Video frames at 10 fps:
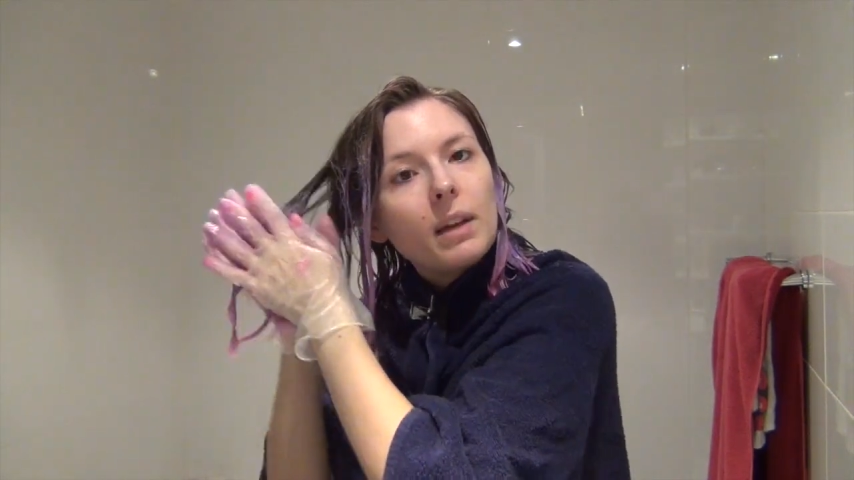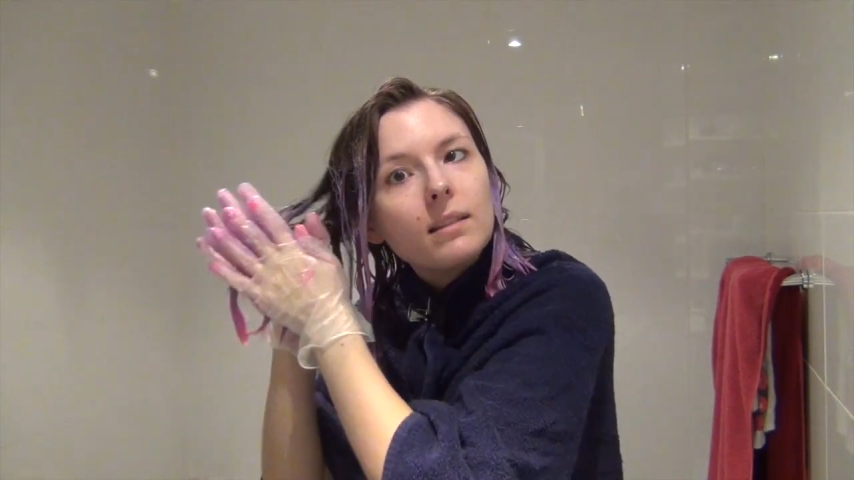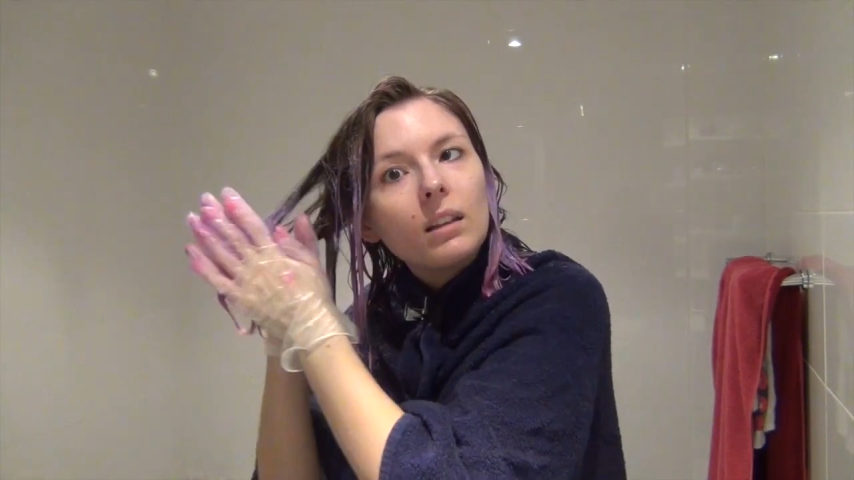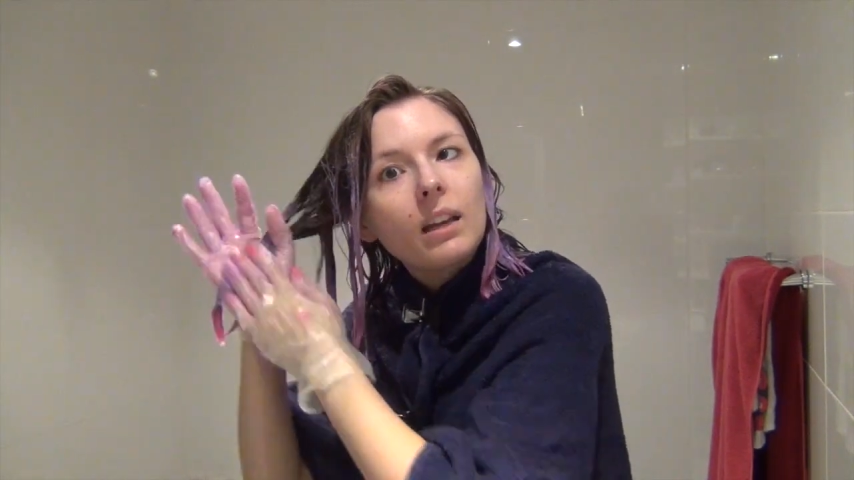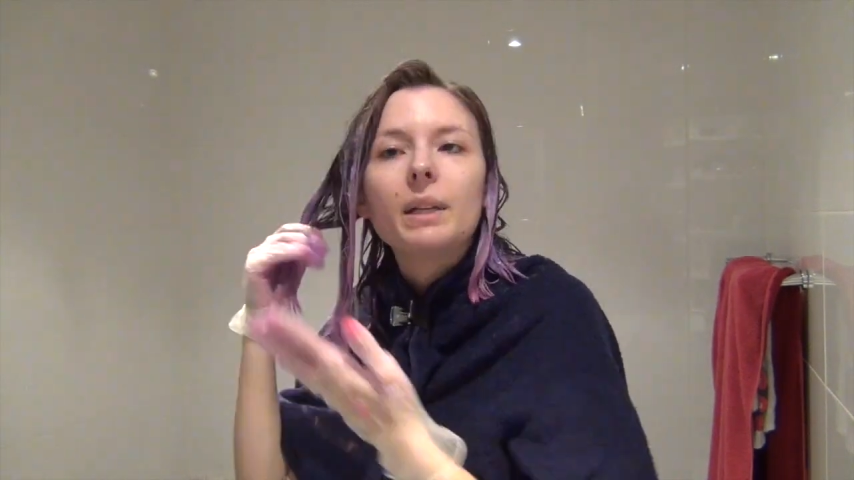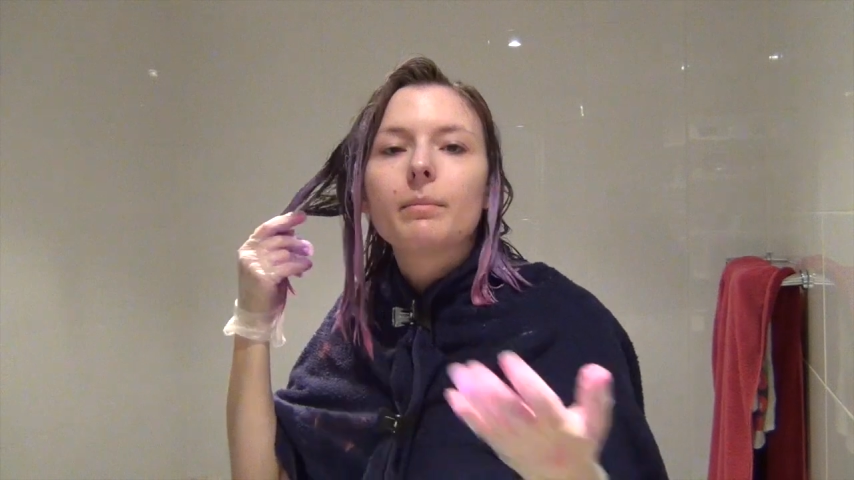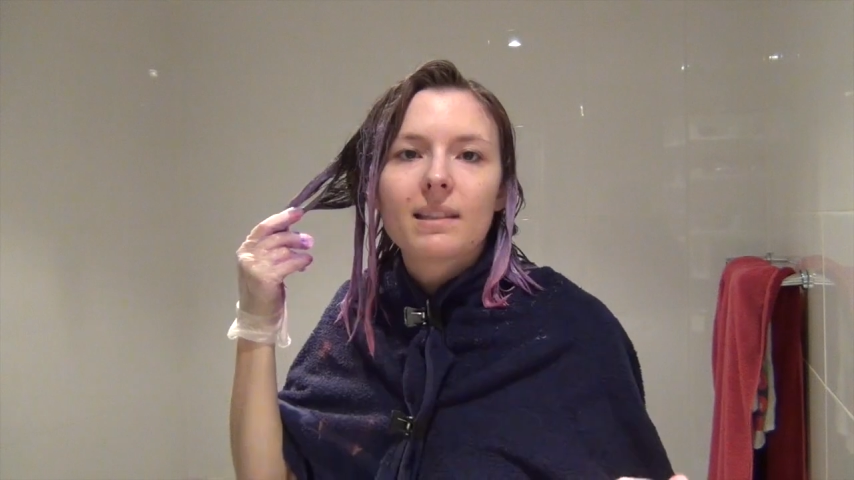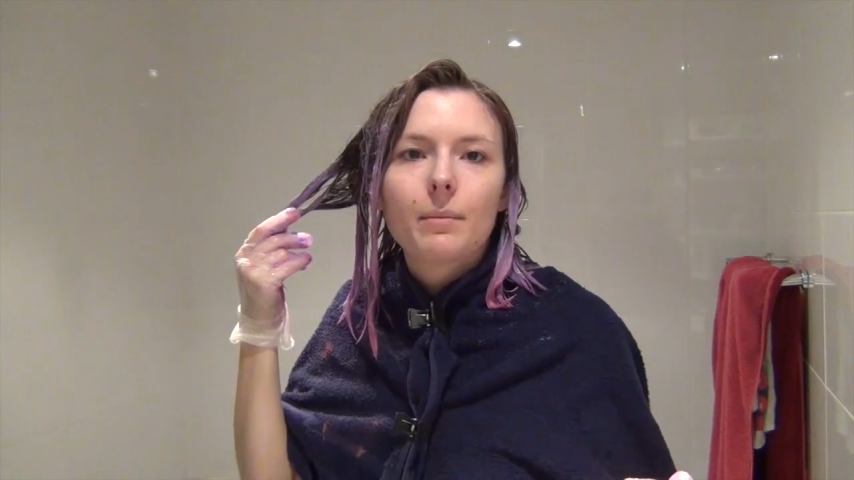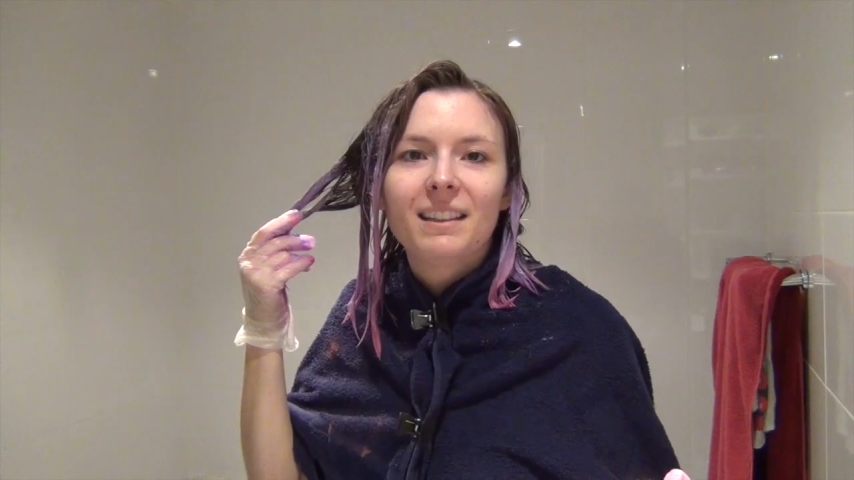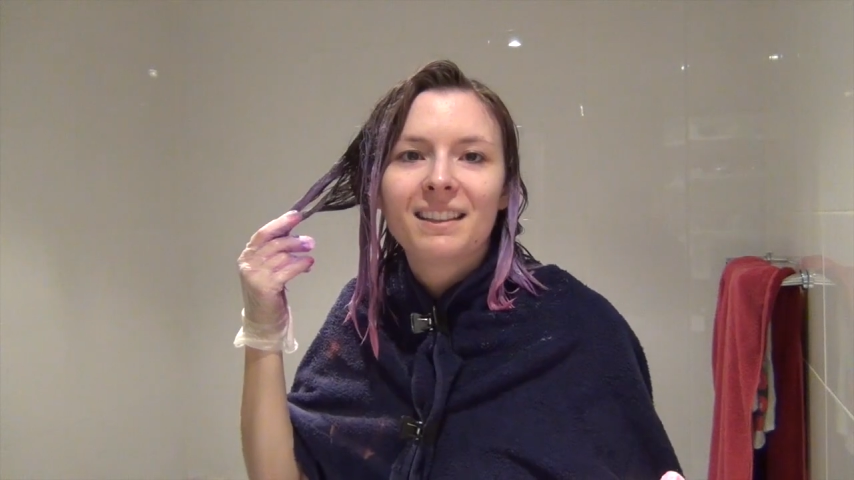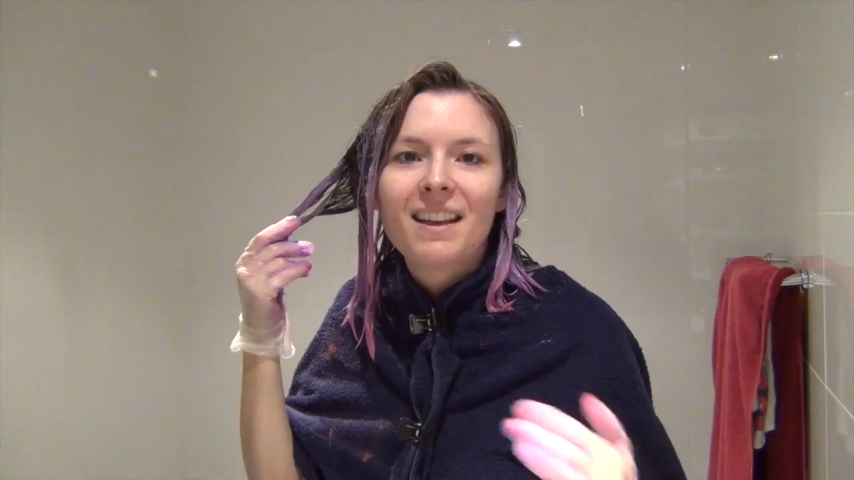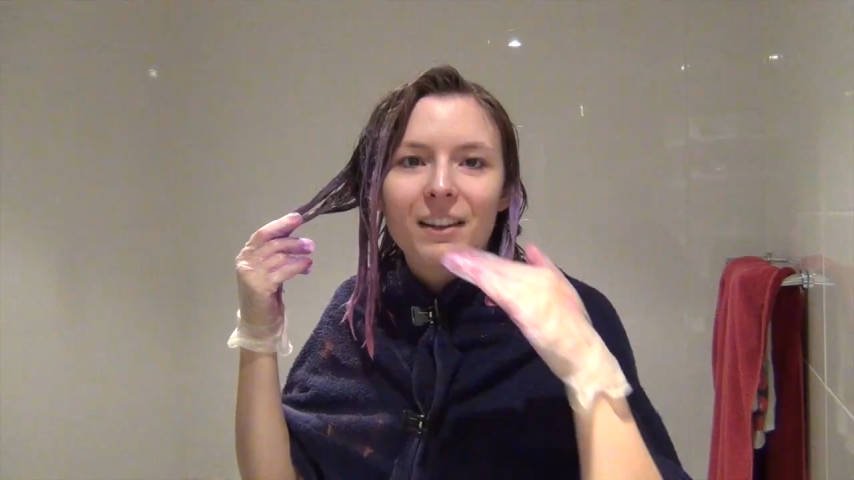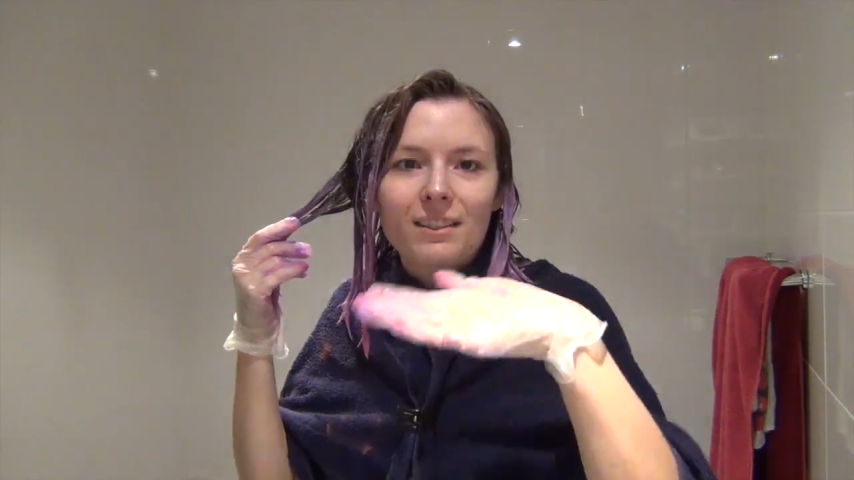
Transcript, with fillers: You don't have to like suddenly